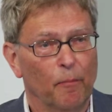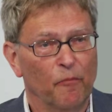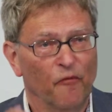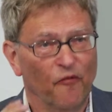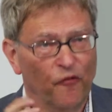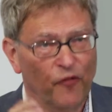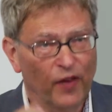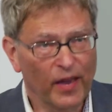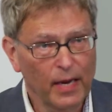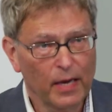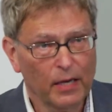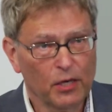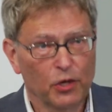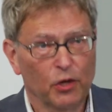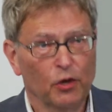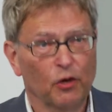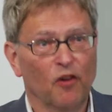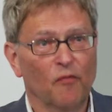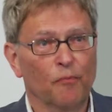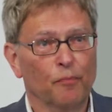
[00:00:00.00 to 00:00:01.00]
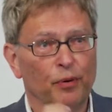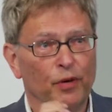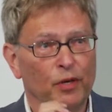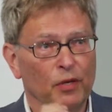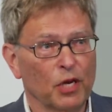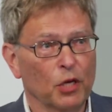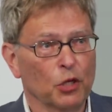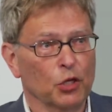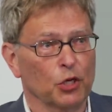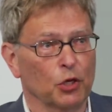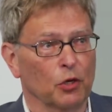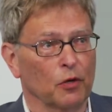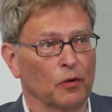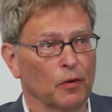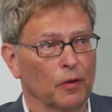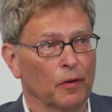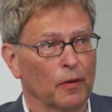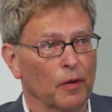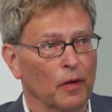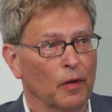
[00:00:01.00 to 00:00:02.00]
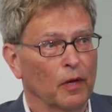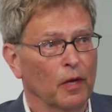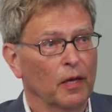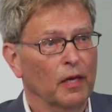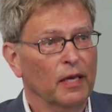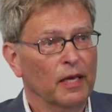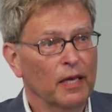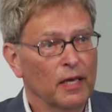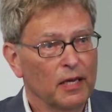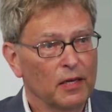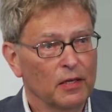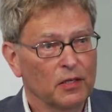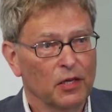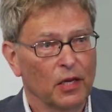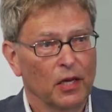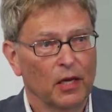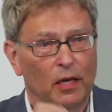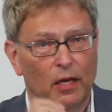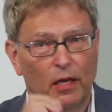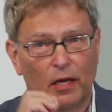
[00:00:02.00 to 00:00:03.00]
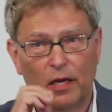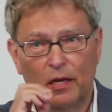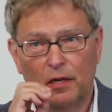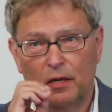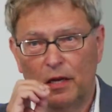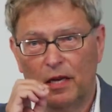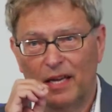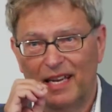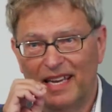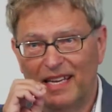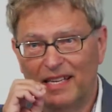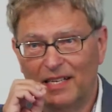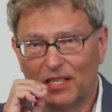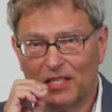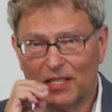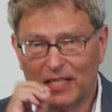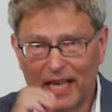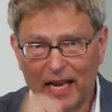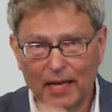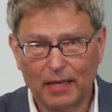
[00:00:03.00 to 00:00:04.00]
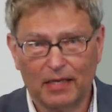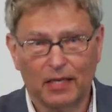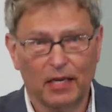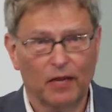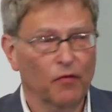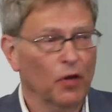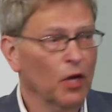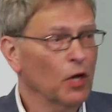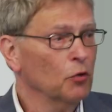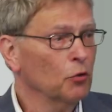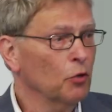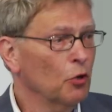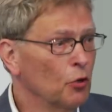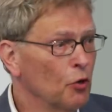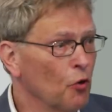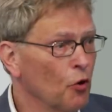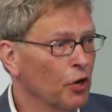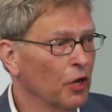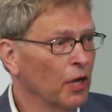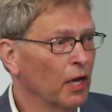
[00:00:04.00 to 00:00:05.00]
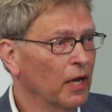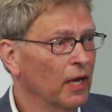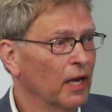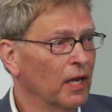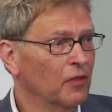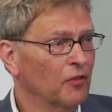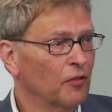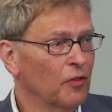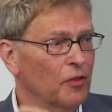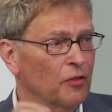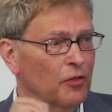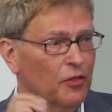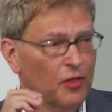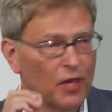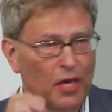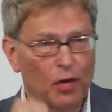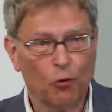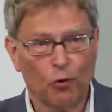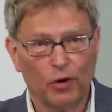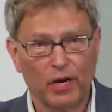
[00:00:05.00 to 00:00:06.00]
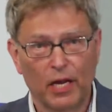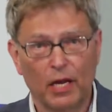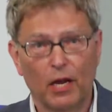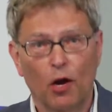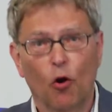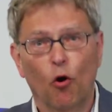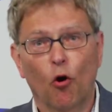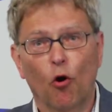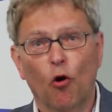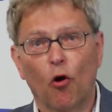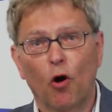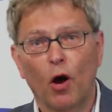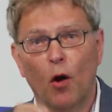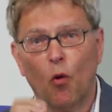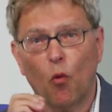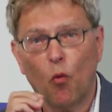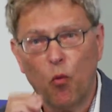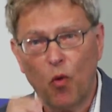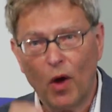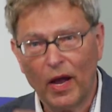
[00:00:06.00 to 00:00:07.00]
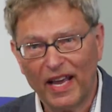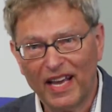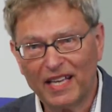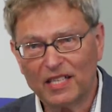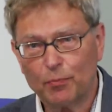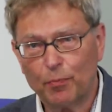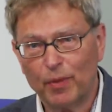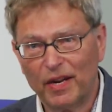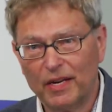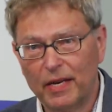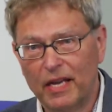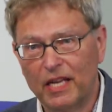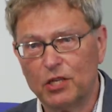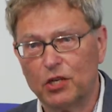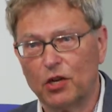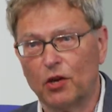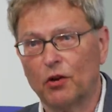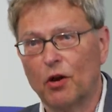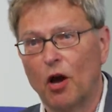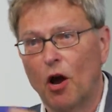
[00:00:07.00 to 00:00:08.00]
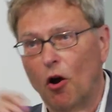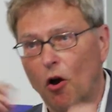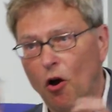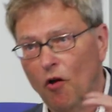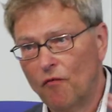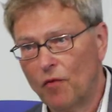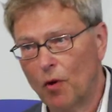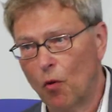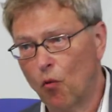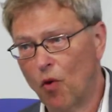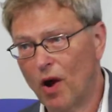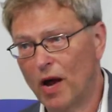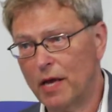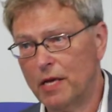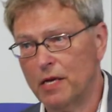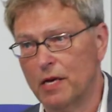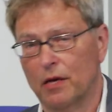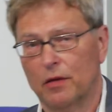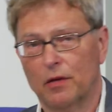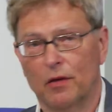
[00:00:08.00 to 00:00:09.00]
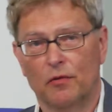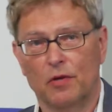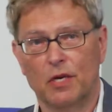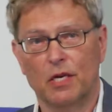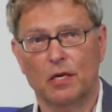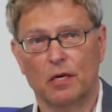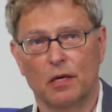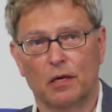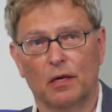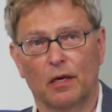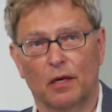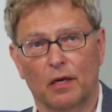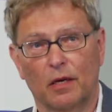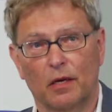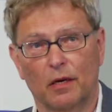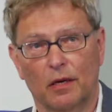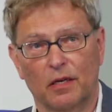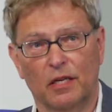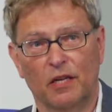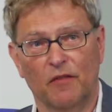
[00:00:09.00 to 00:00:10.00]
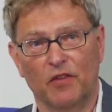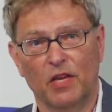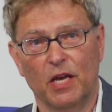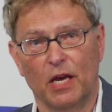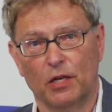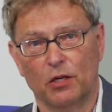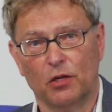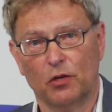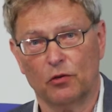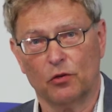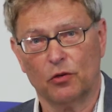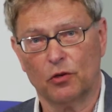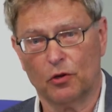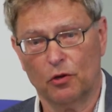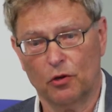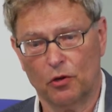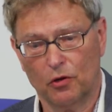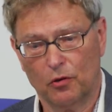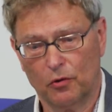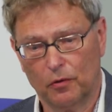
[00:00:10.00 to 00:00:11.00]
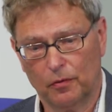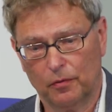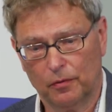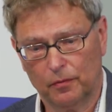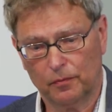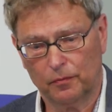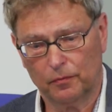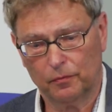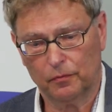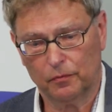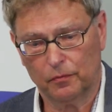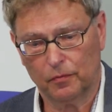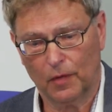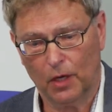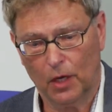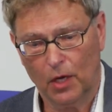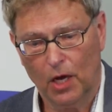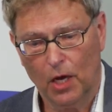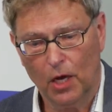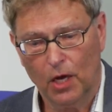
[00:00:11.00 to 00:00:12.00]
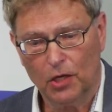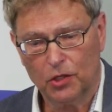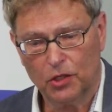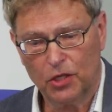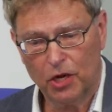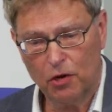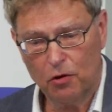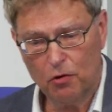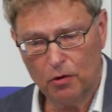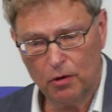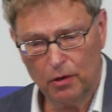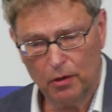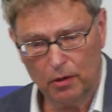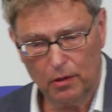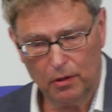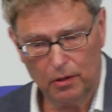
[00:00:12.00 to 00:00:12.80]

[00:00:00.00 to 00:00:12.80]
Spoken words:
failure of prediction is an incentive to look at the theory or explanation of why the deviations occur. So